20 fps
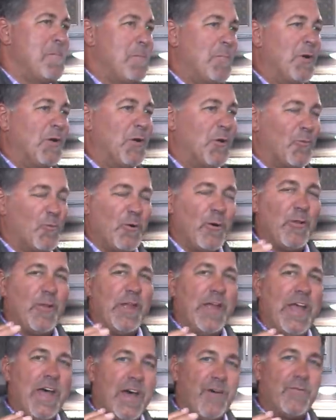but you
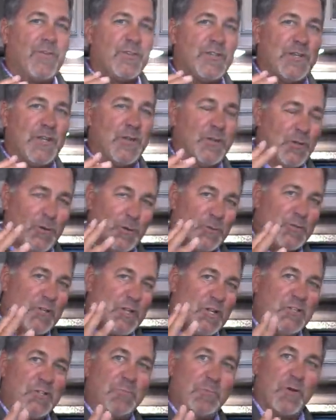really have to, t don't
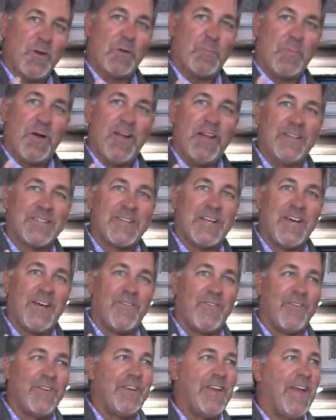judge a book by its
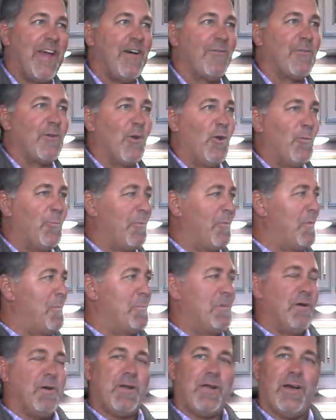cover. You have to open the
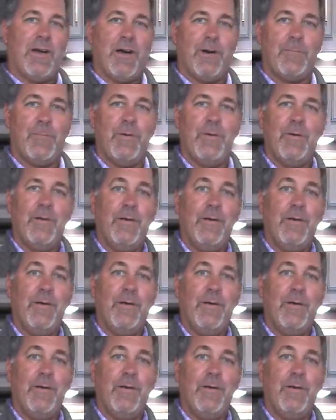book up,